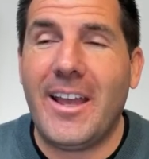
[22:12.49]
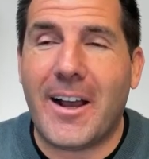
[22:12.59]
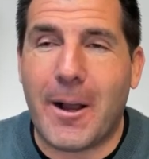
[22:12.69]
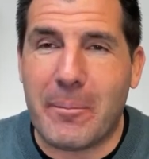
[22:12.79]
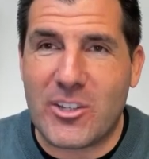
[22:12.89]

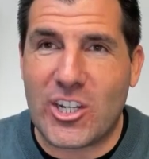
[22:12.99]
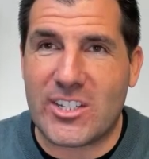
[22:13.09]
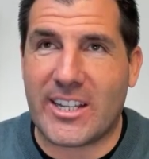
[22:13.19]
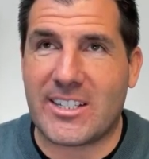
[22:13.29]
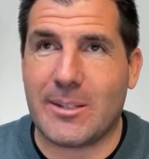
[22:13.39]
Um, and
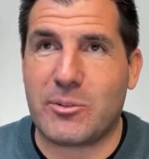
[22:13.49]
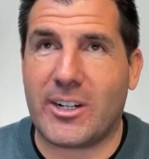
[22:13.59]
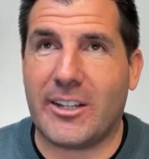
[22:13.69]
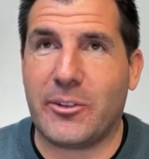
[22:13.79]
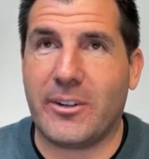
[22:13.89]
she's like zips
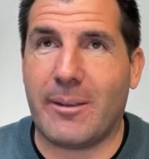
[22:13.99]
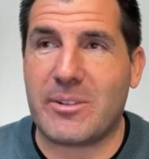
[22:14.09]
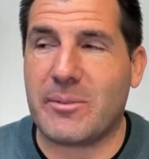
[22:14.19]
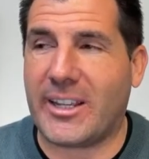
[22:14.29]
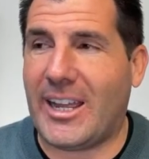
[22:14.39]
right on through names.
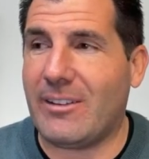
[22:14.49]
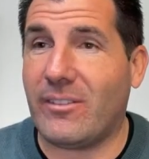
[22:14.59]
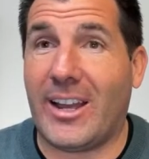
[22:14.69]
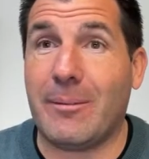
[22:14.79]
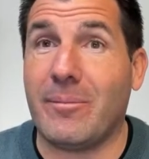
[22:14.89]
I'm like,
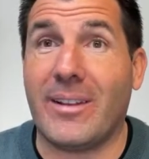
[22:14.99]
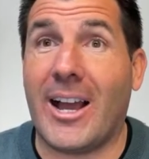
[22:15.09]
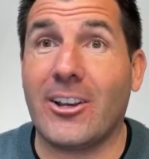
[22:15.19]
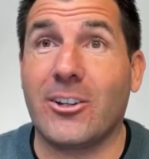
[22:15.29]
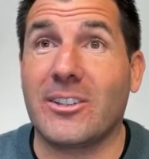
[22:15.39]
I've I'm
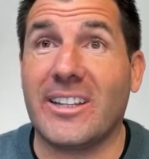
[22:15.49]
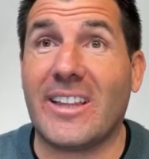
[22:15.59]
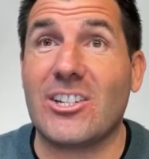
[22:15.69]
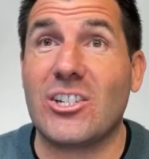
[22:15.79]
not good like that.